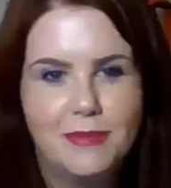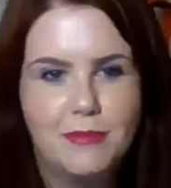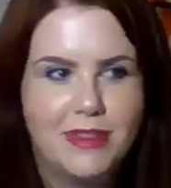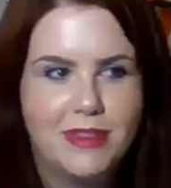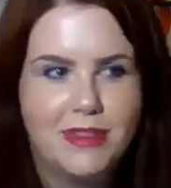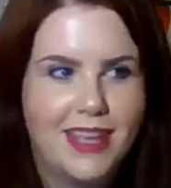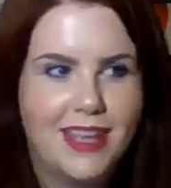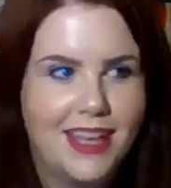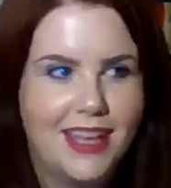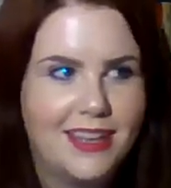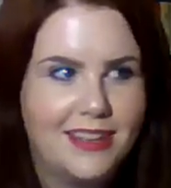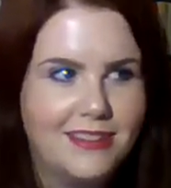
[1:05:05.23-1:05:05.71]

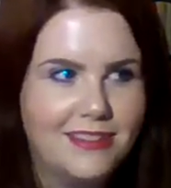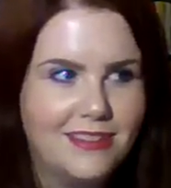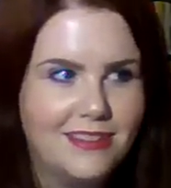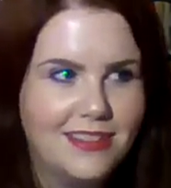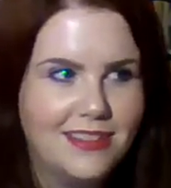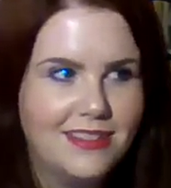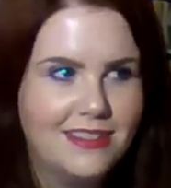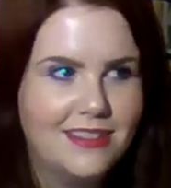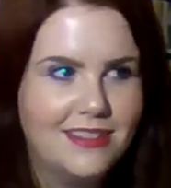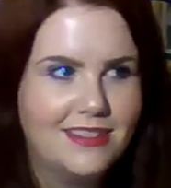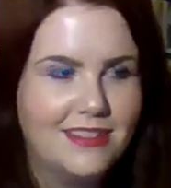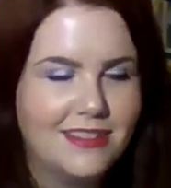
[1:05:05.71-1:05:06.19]
but then,
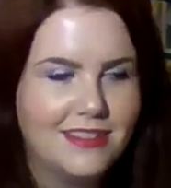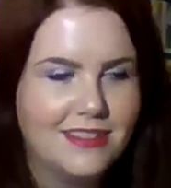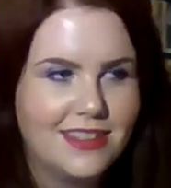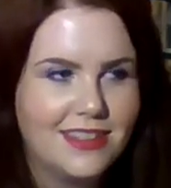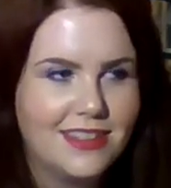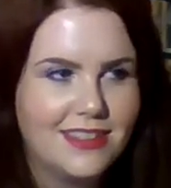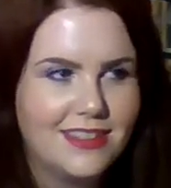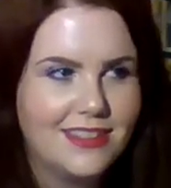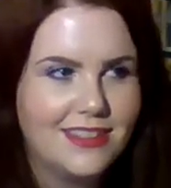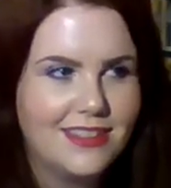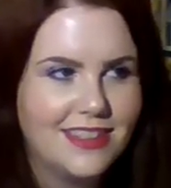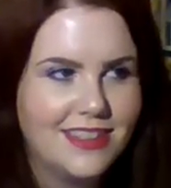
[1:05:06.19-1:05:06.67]

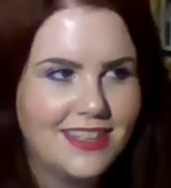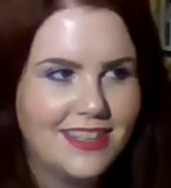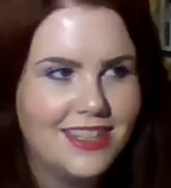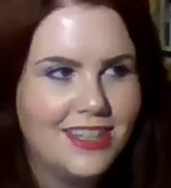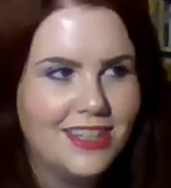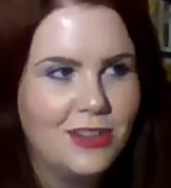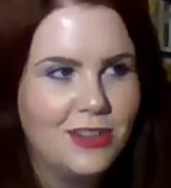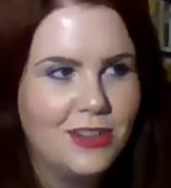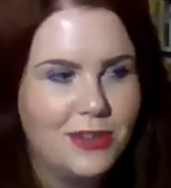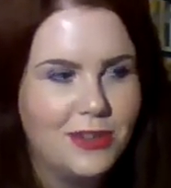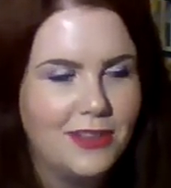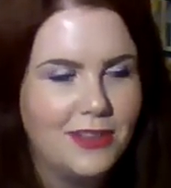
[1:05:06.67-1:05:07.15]

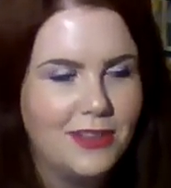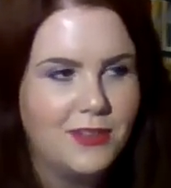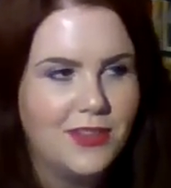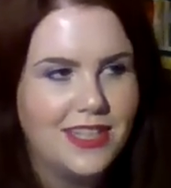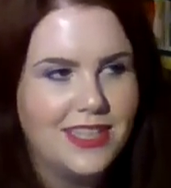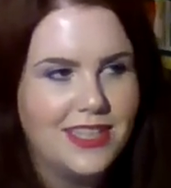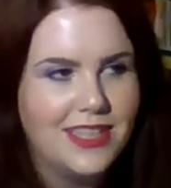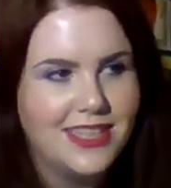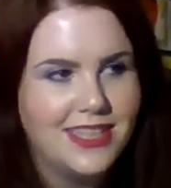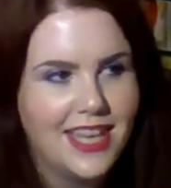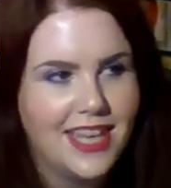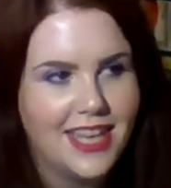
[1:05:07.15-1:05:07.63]
he
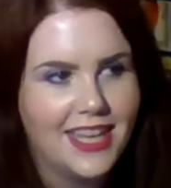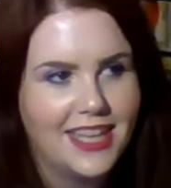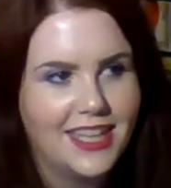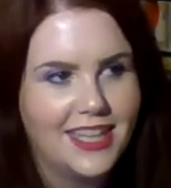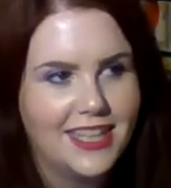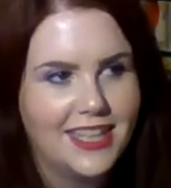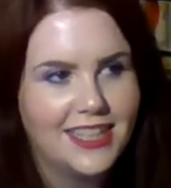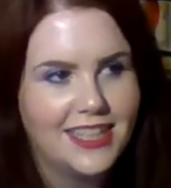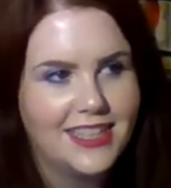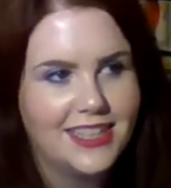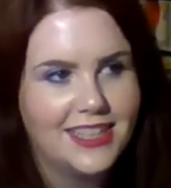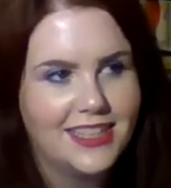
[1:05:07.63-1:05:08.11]
feels
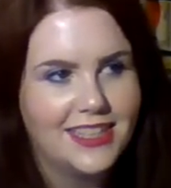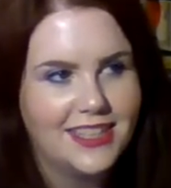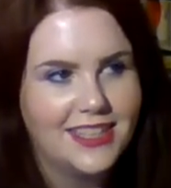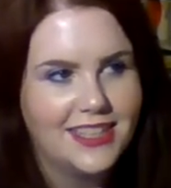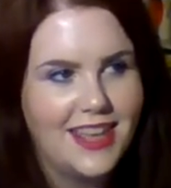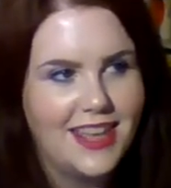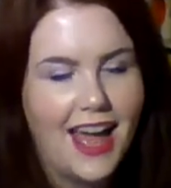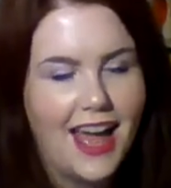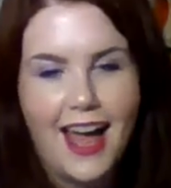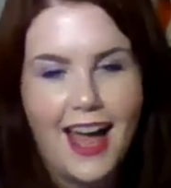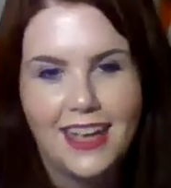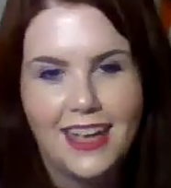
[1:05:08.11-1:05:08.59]
like
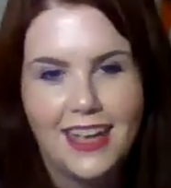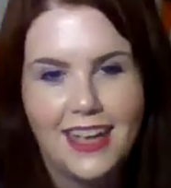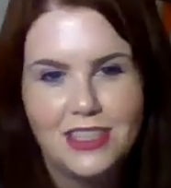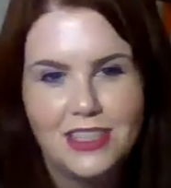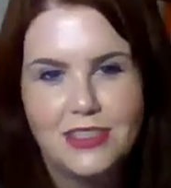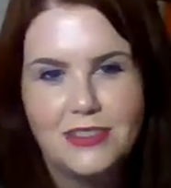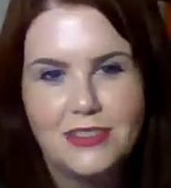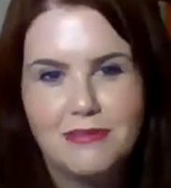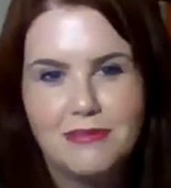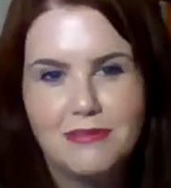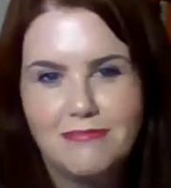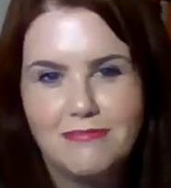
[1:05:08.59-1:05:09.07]

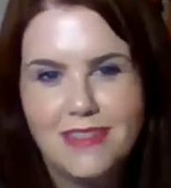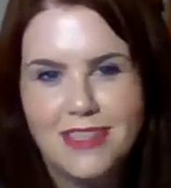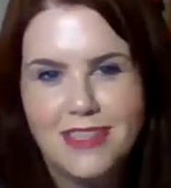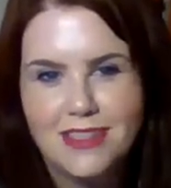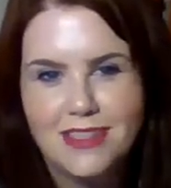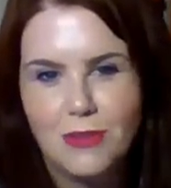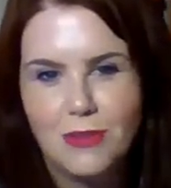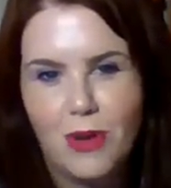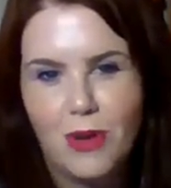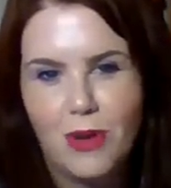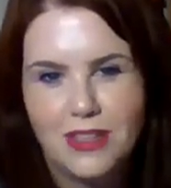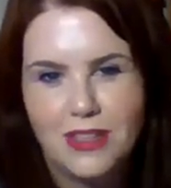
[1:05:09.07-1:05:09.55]
Cat
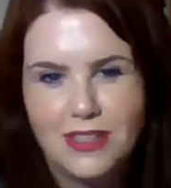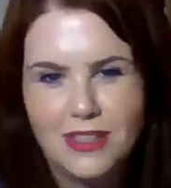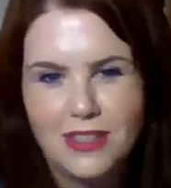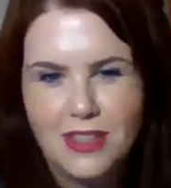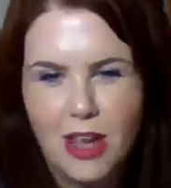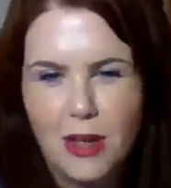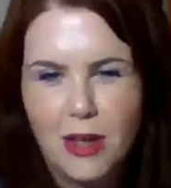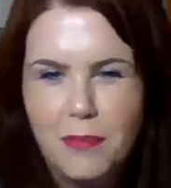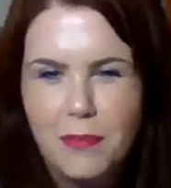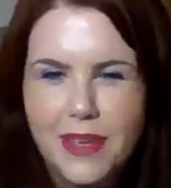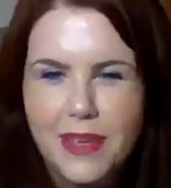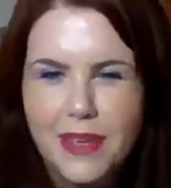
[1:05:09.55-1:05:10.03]
is the one
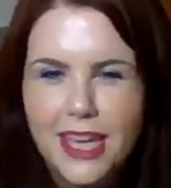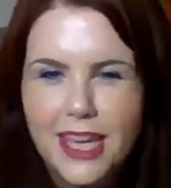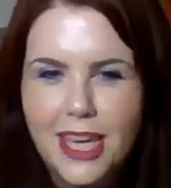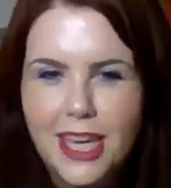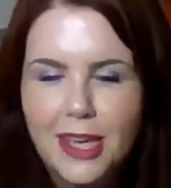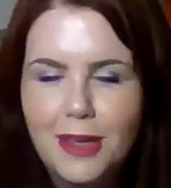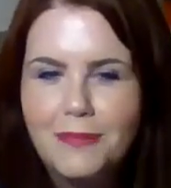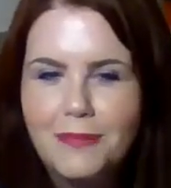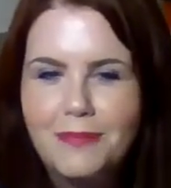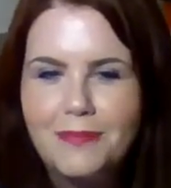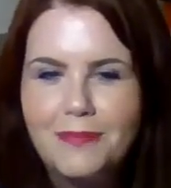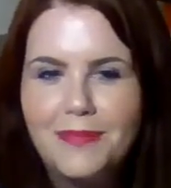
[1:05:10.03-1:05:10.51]
stopping
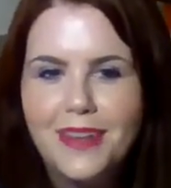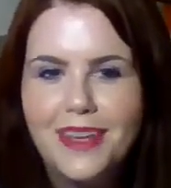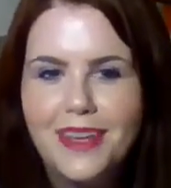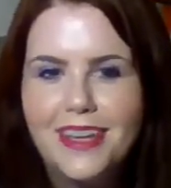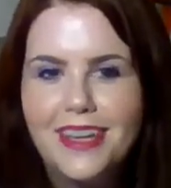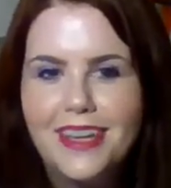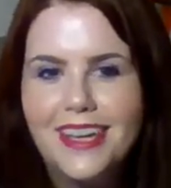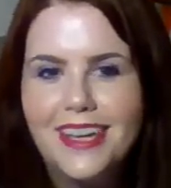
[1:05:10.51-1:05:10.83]
him.